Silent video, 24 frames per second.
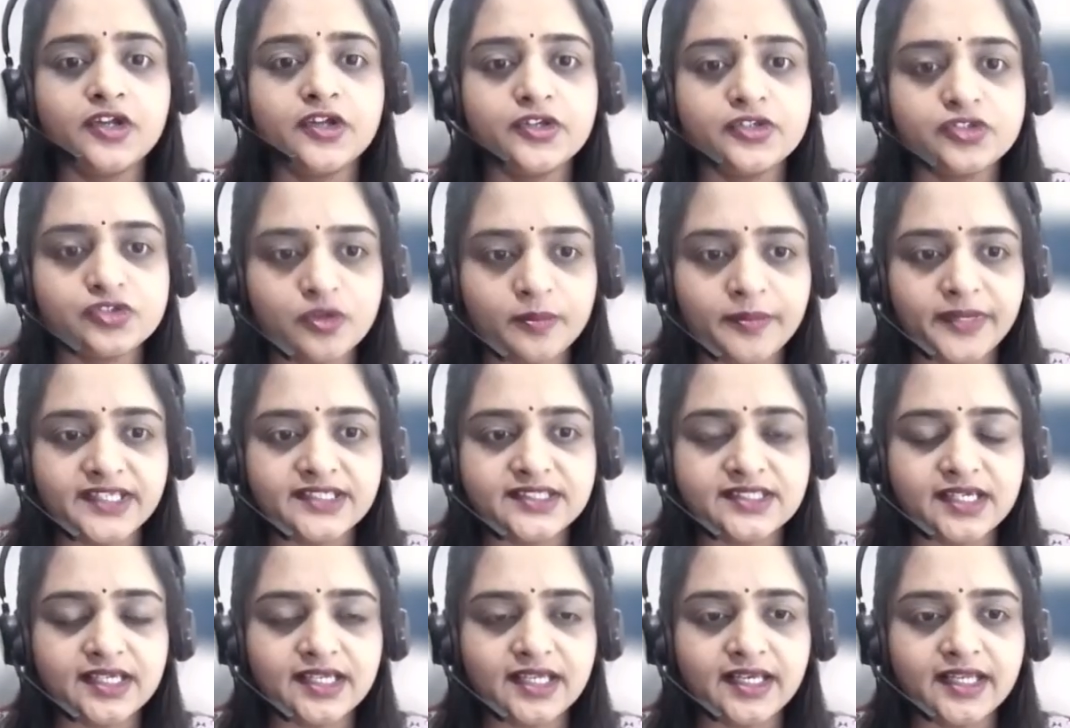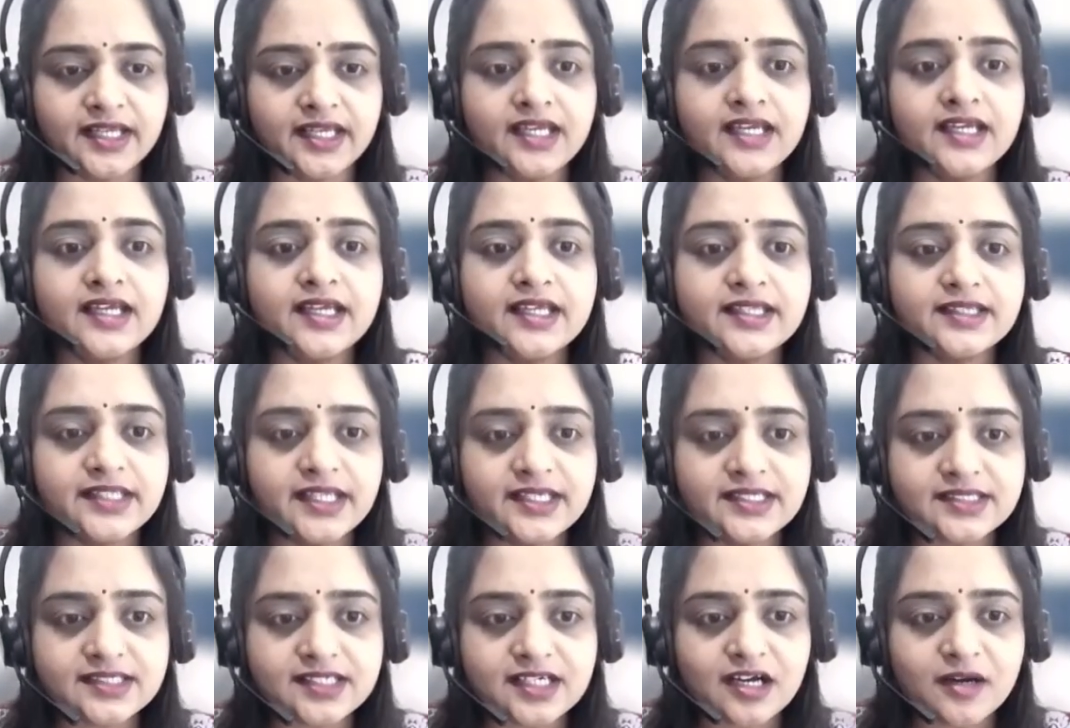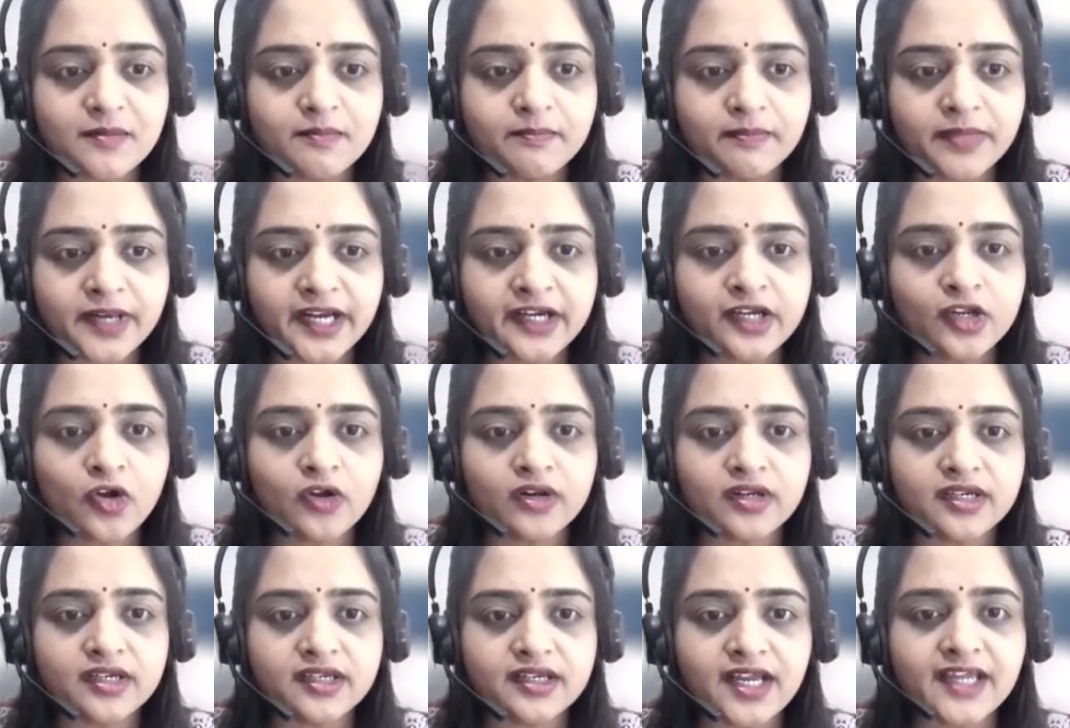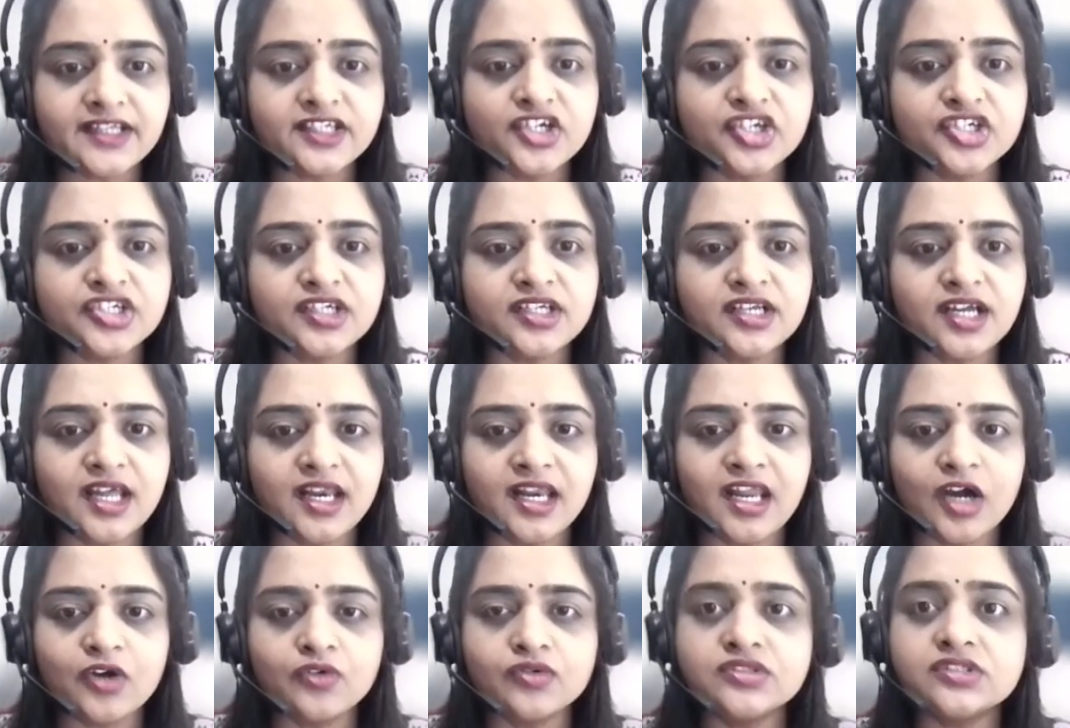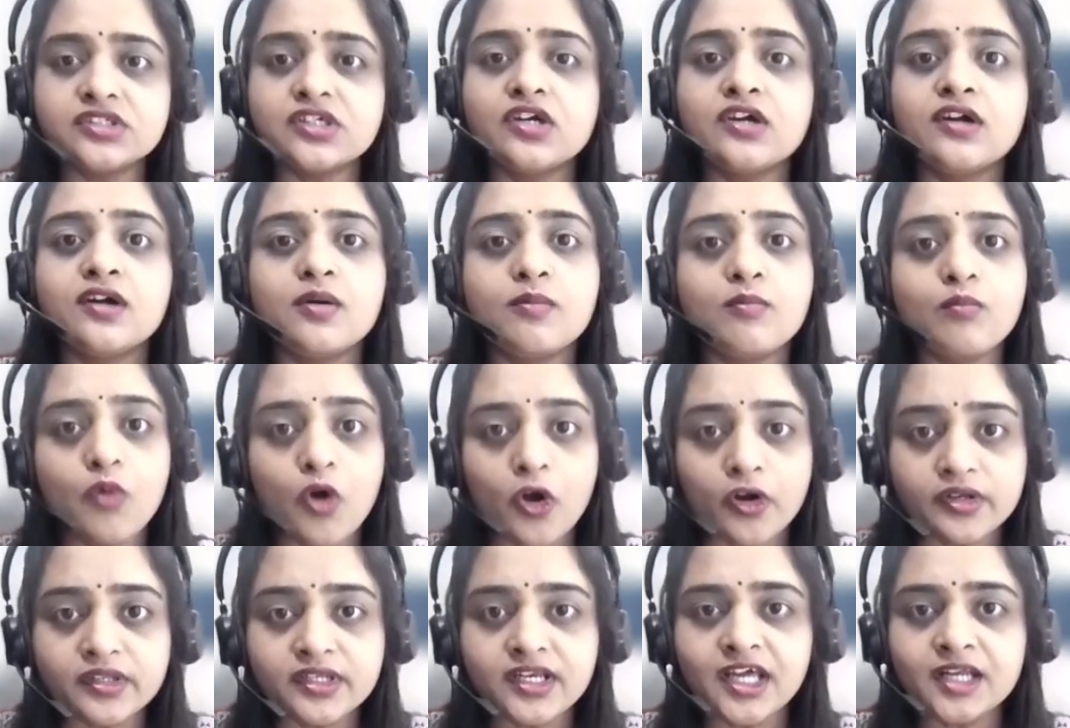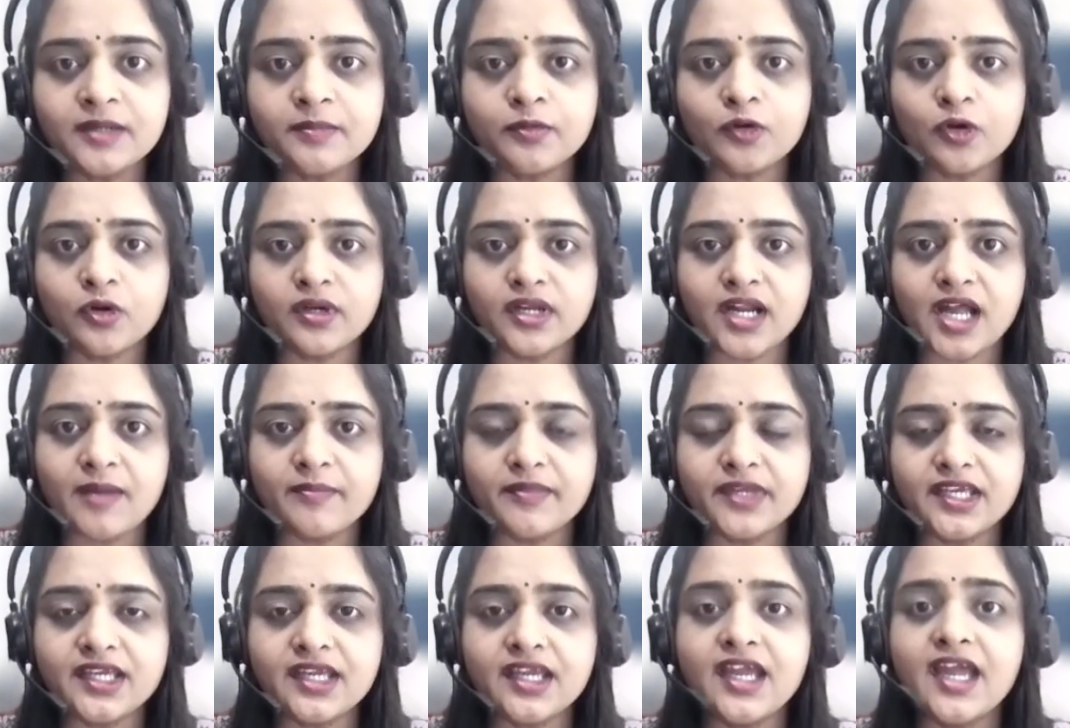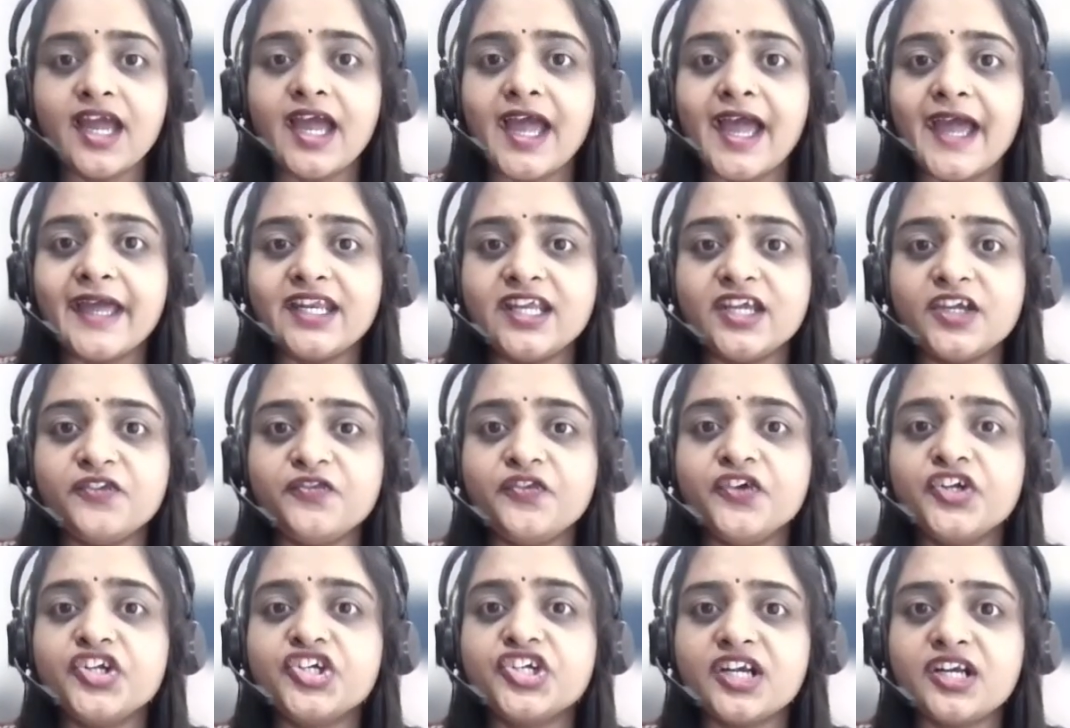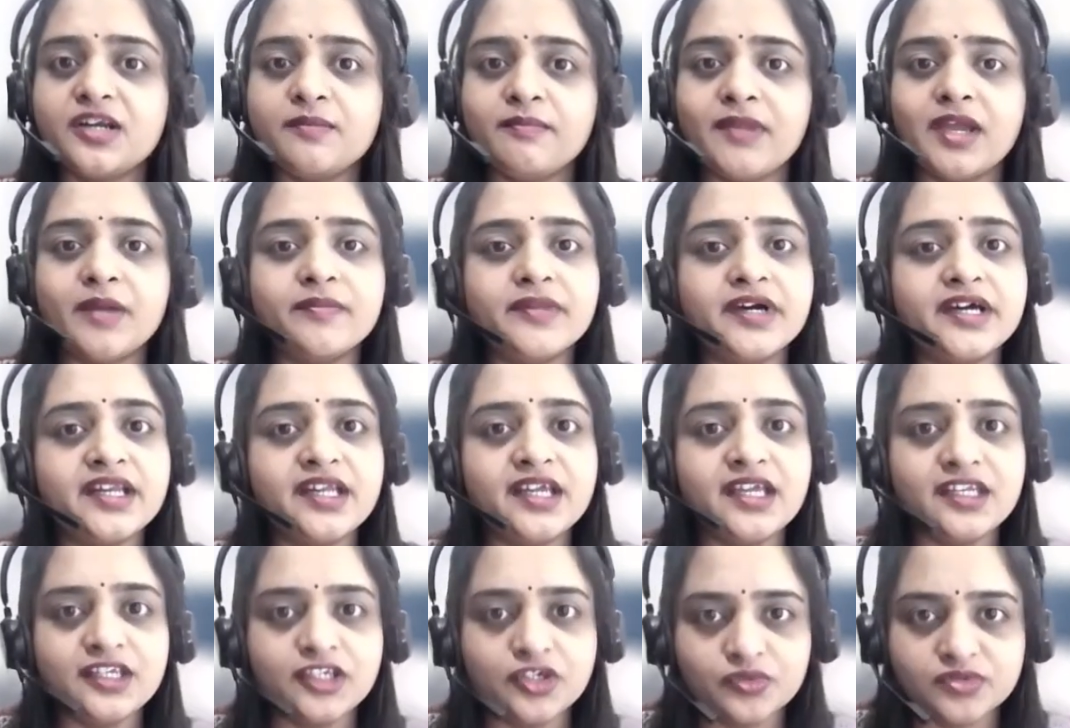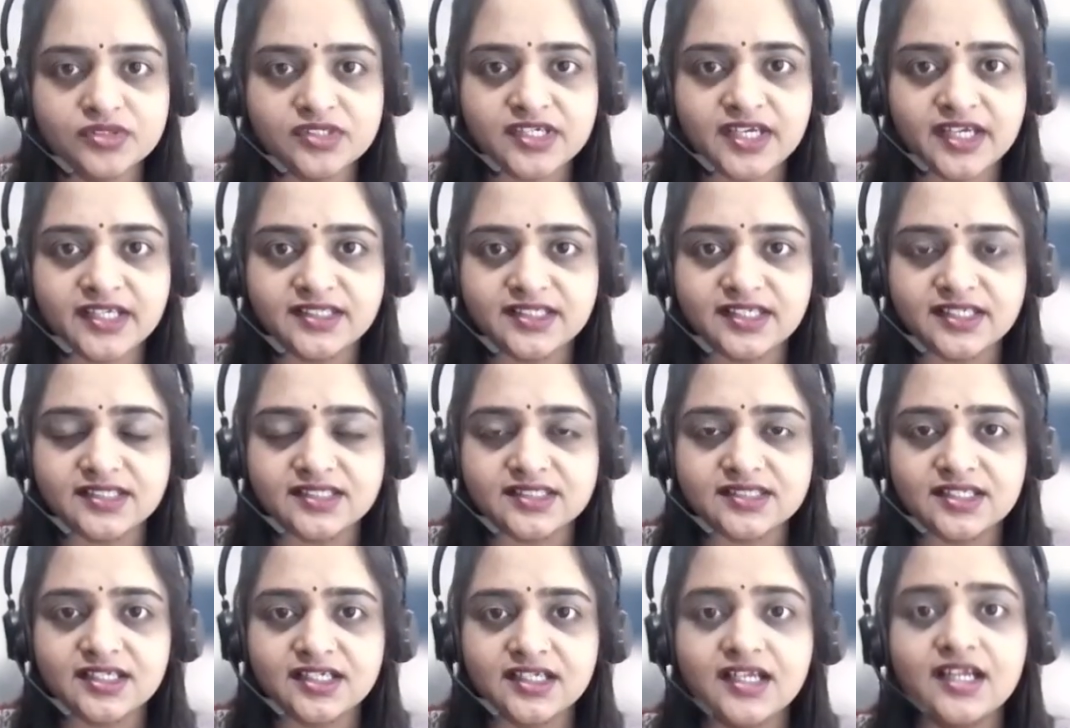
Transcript: So basically, this complete organization allows modular programming and efficient memory use cases